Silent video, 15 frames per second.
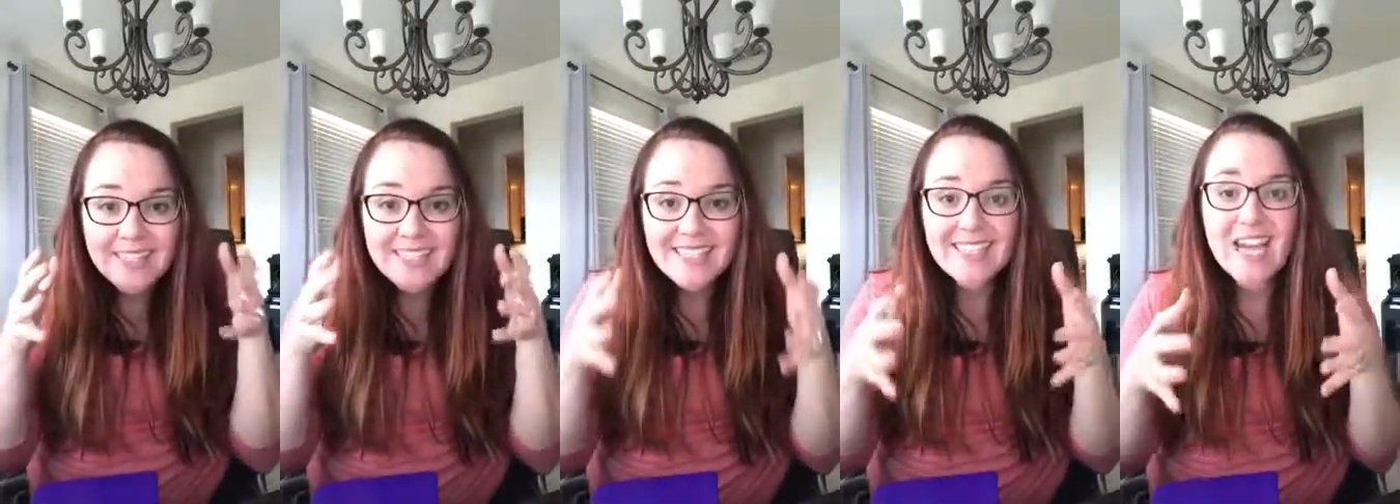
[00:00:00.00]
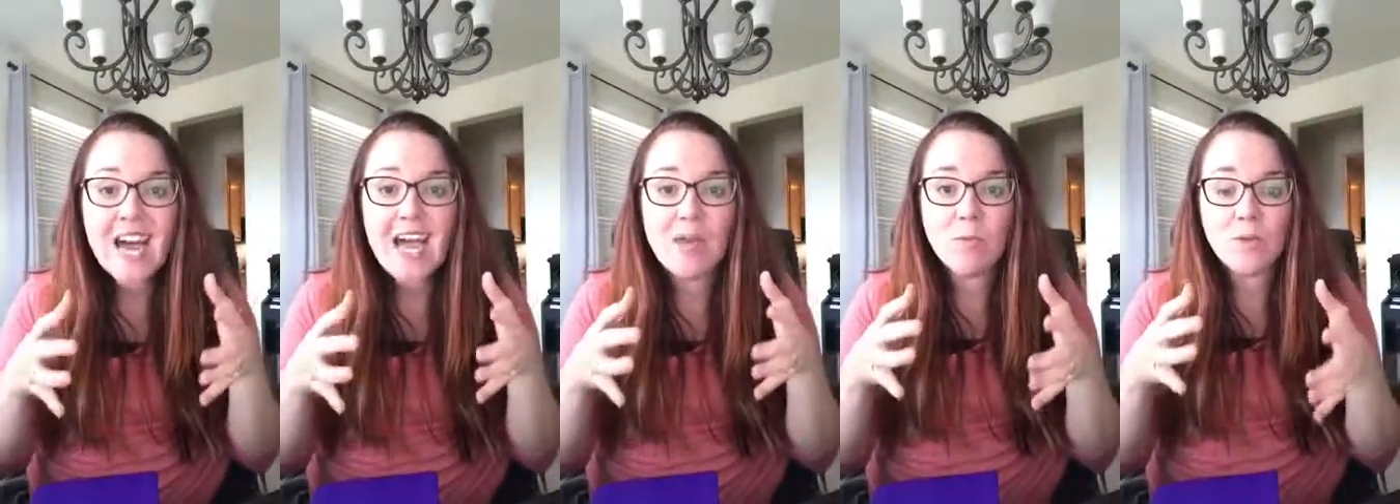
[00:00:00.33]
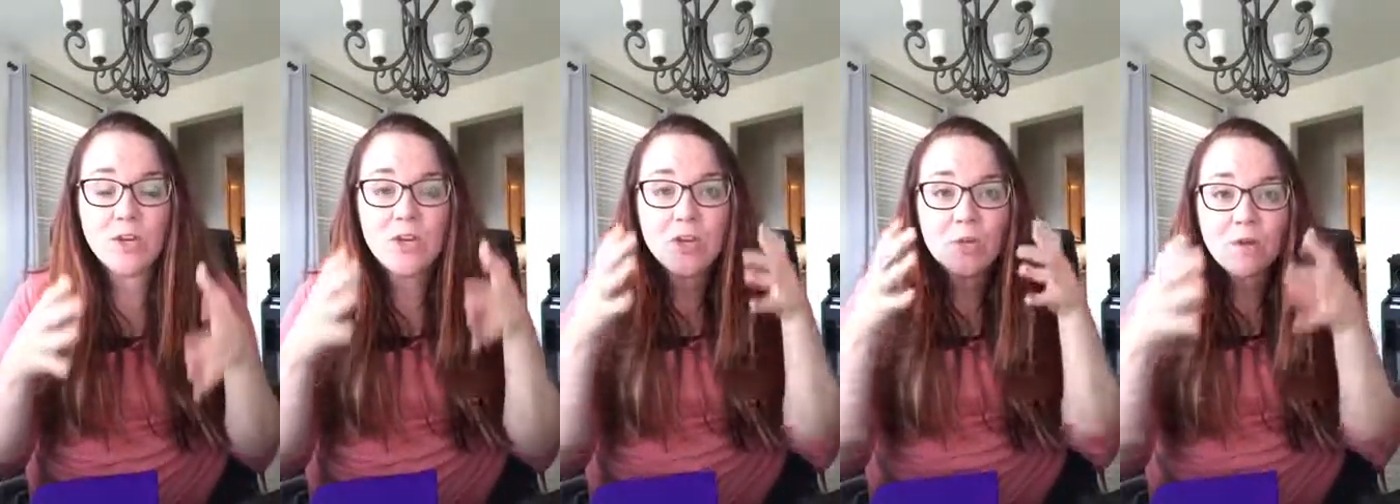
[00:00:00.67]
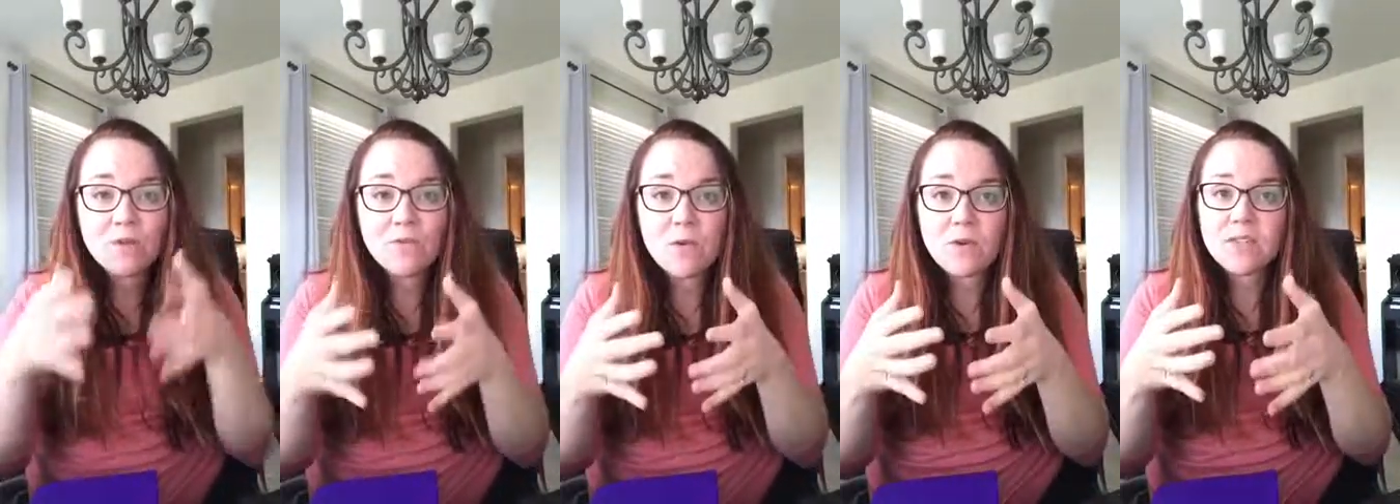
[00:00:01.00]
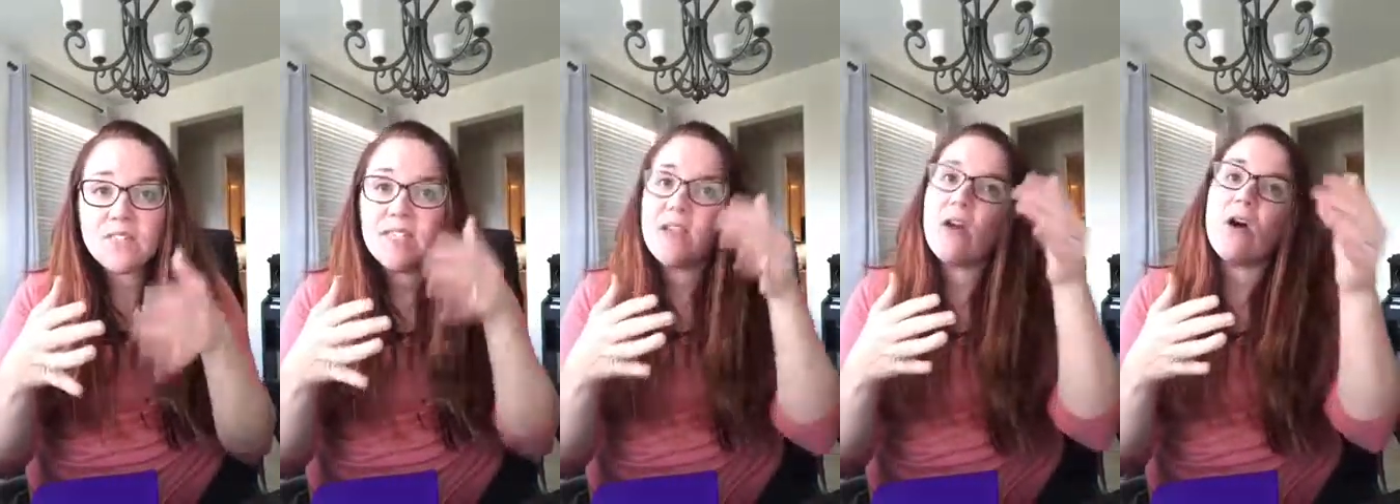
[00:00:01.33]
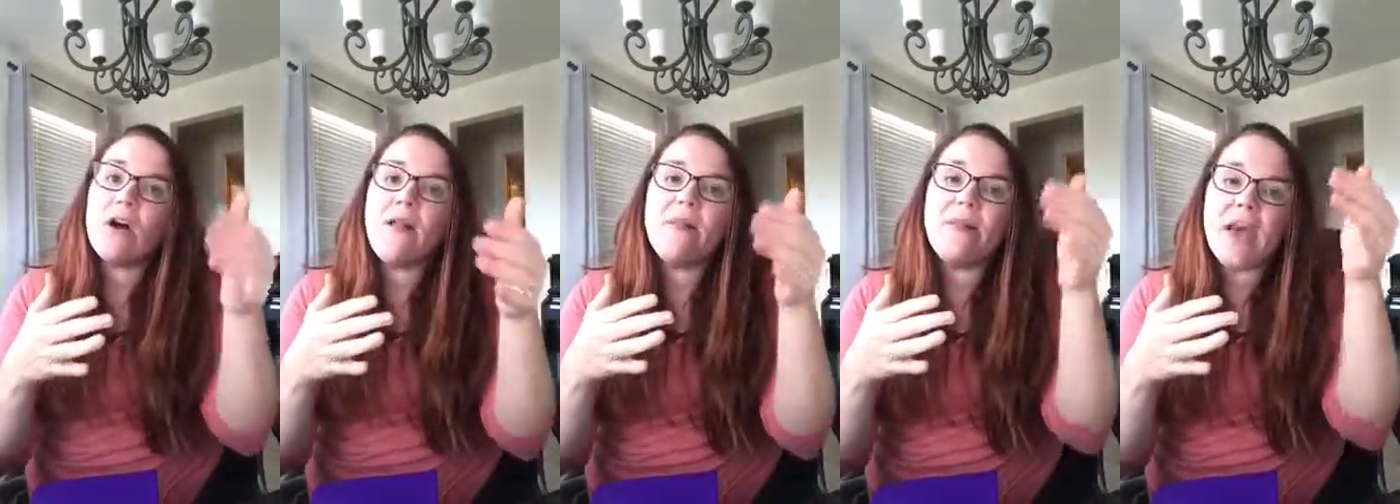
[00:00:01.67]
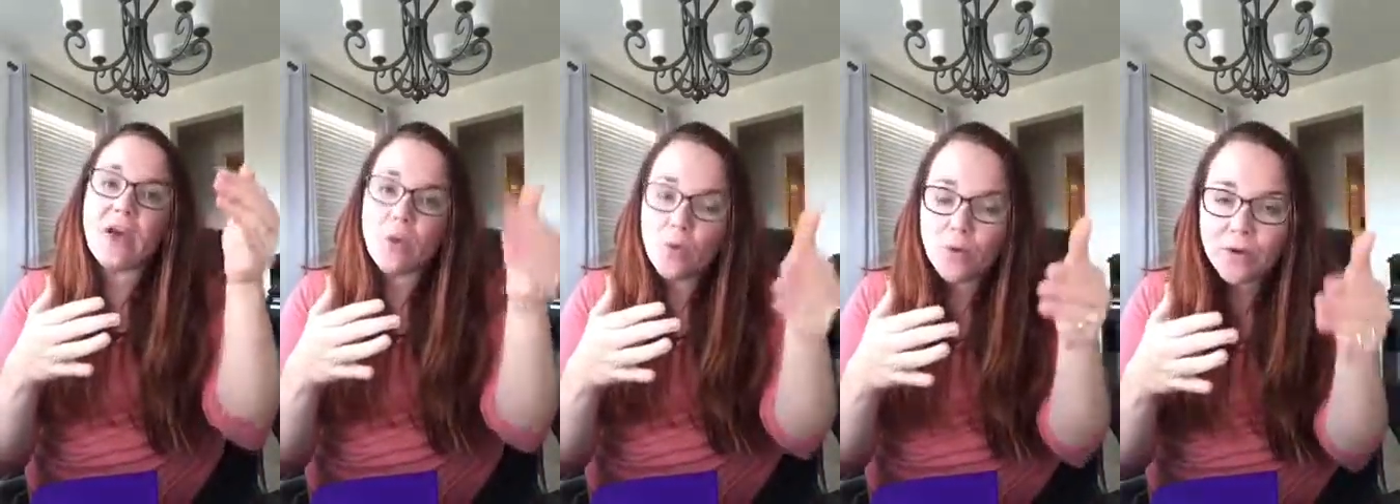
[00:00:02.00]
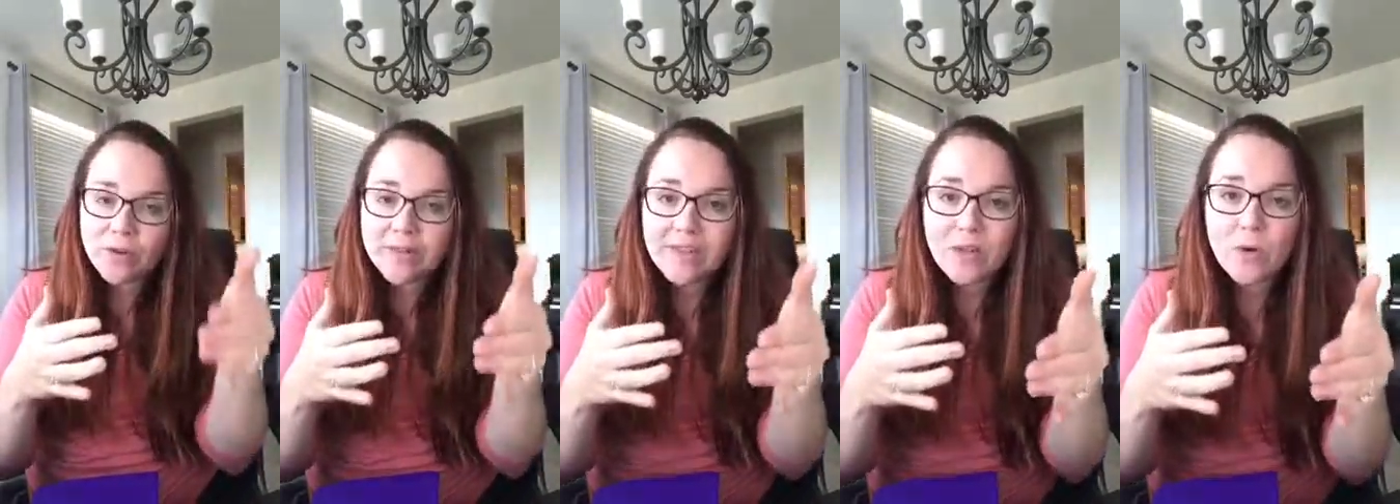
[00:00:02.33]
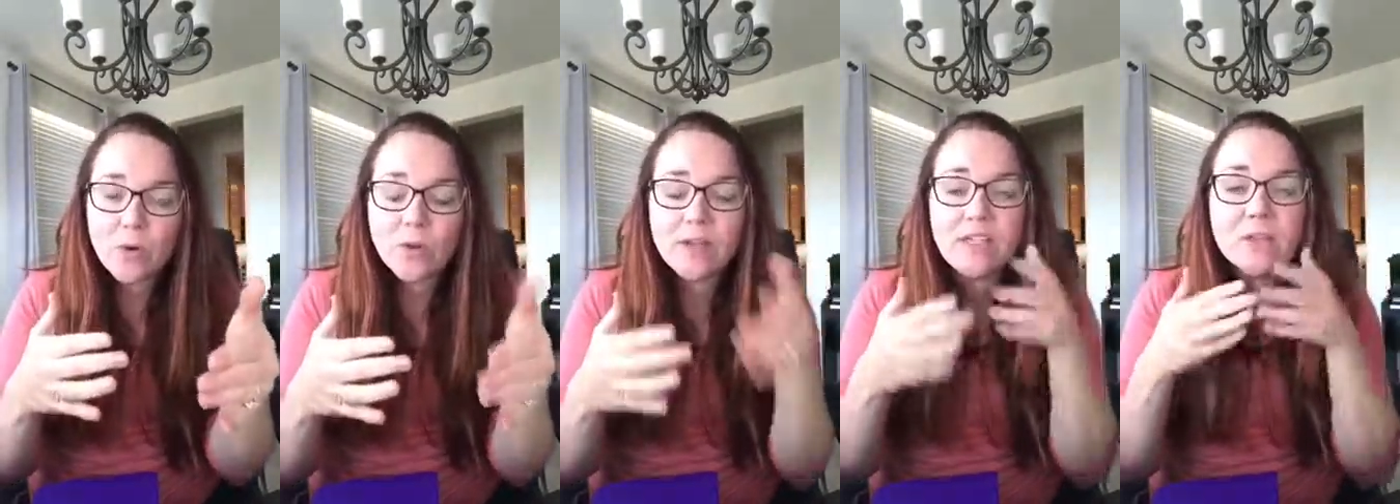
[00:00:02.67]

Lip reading: this time when you are focusing on that quarterly goal